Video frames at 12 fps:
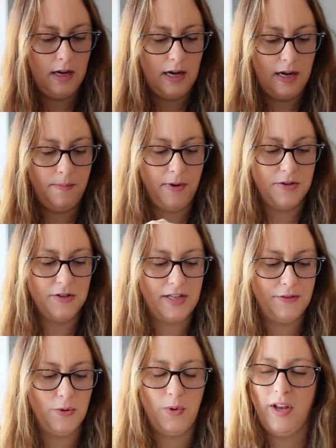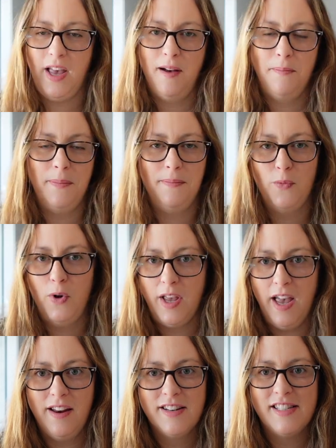I just have to work
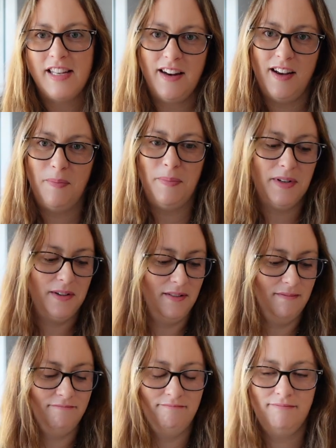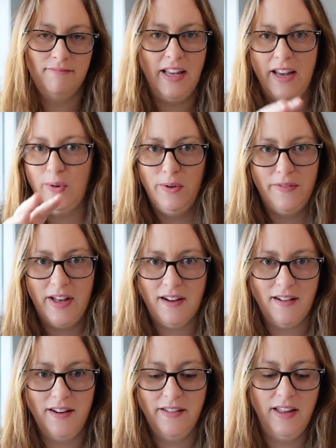out a setup and all of that
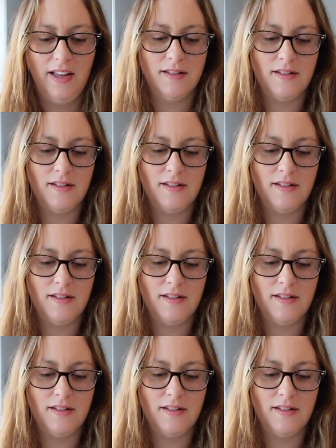kind of thing.